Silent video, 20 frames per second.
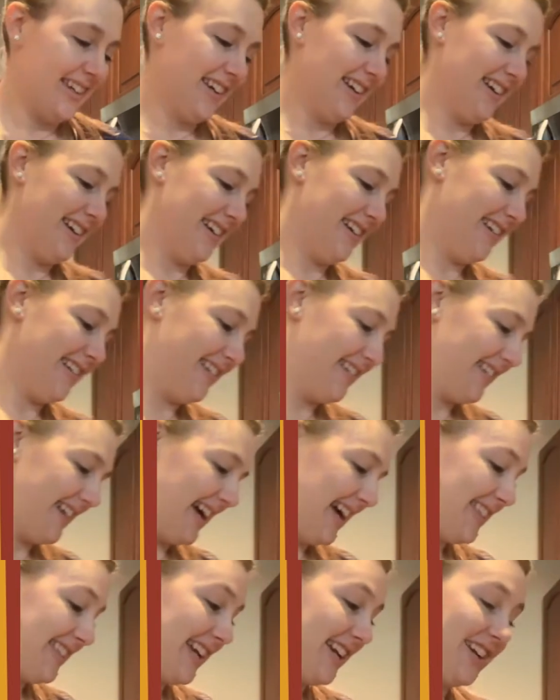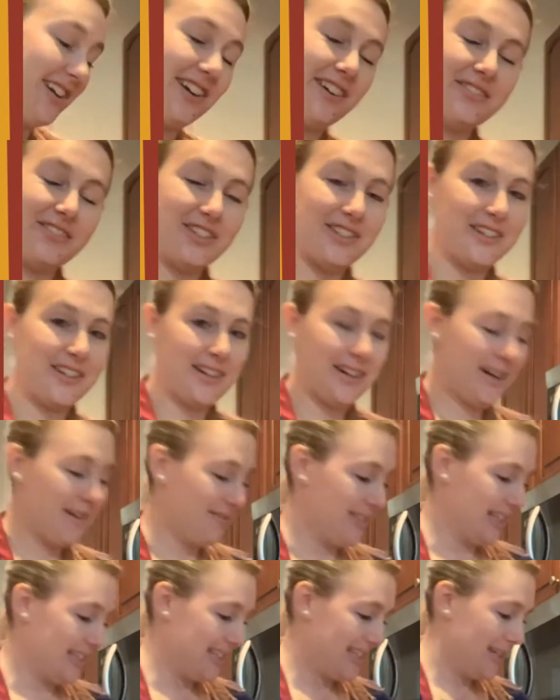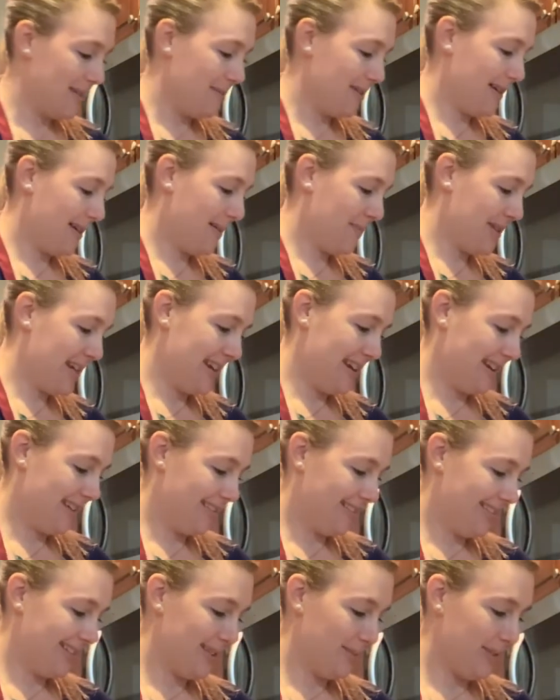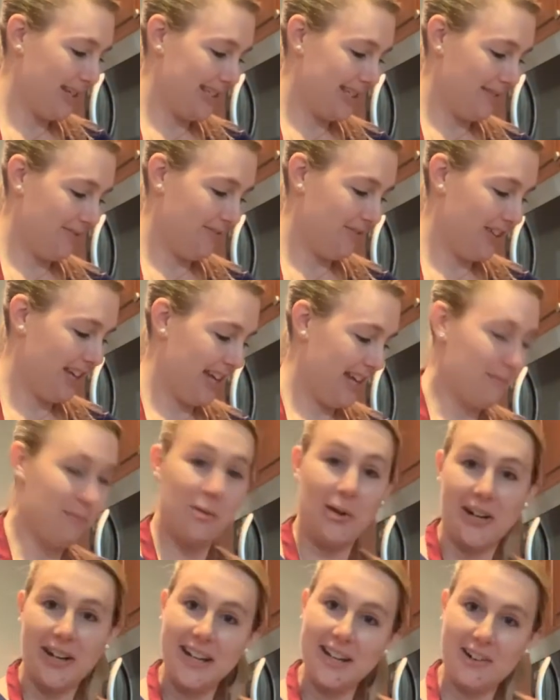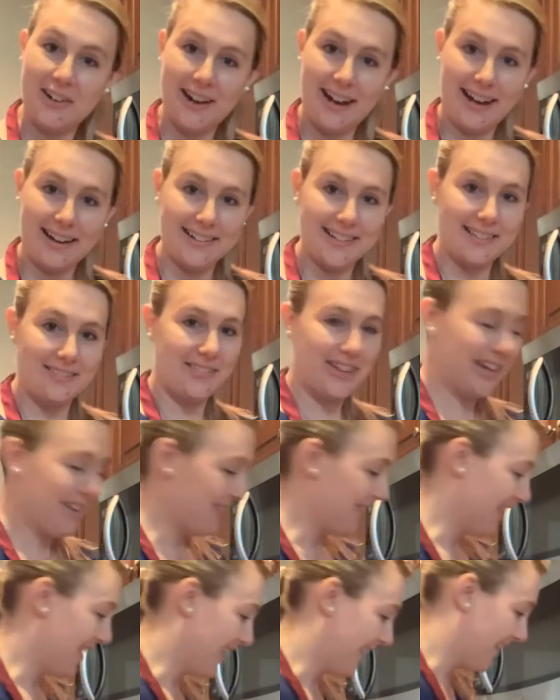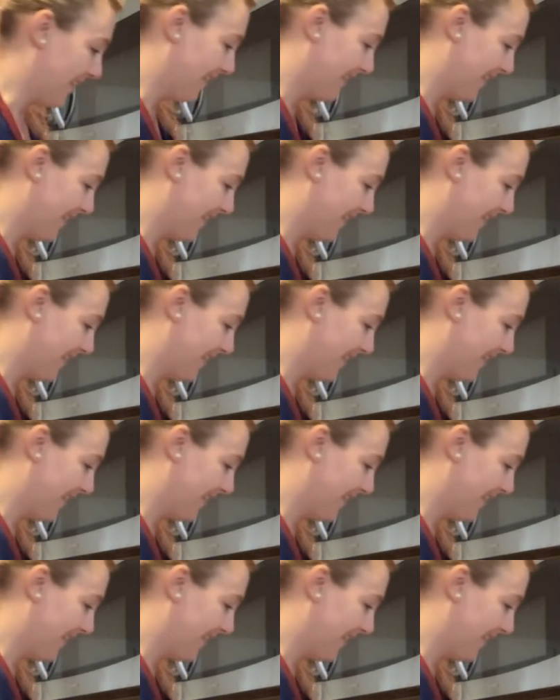All right, thank y'all for the comments. Keep commenting. This makes it fun, more interactive that way.